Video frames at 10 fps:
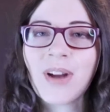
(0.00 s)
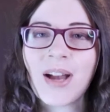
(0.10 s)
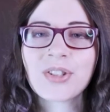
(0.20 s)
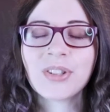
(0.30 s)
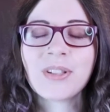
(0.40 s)
are
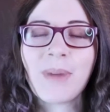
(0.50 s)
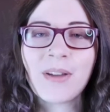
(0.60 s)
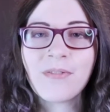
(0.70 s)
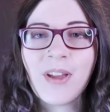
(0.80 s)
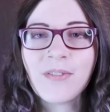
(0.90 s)
actually my
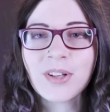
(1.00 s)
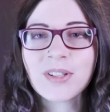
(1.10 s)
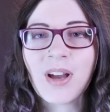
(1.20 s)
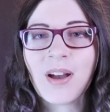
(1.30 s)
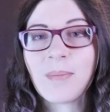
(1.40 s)

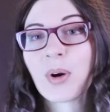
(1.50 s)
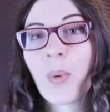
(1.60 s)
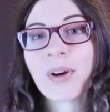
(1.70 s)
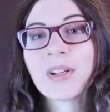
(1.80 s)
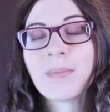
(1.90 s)
favorite
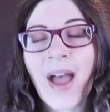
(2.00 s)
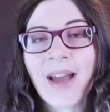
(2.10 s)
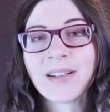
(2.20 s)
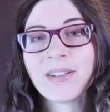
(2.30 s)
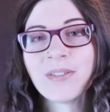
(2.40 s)
aquarium
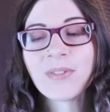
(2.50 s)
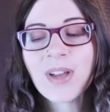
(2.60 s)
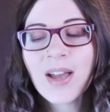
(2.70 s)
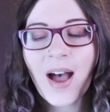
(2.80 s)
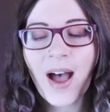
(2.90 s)
additive
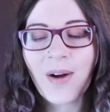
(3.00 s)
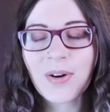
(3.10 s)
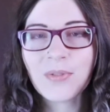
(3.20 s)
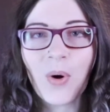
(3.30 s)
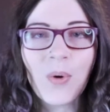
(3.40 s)
out
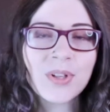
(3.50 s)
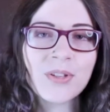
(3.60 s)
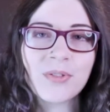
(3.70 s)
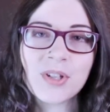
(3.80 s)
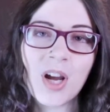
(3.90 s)
of all the different